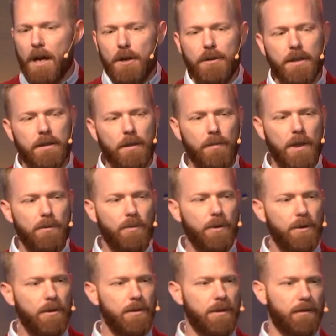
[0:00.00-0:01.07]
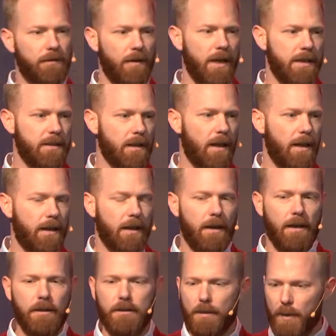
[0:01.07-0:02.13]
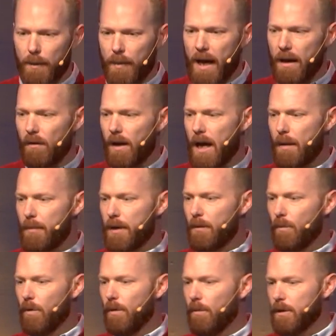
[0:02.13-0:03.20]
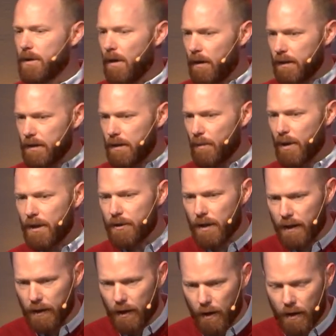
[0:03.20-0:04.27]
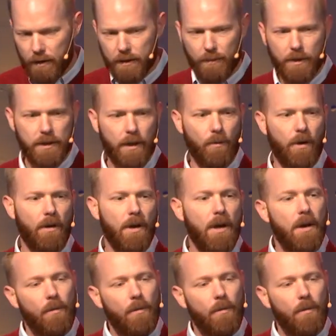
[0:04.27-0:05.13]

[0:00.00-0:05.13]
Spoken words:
You see, sometimes we'll use the phrase like something bad will happen, and we'll talk to somebody and try to encourage them and say, well,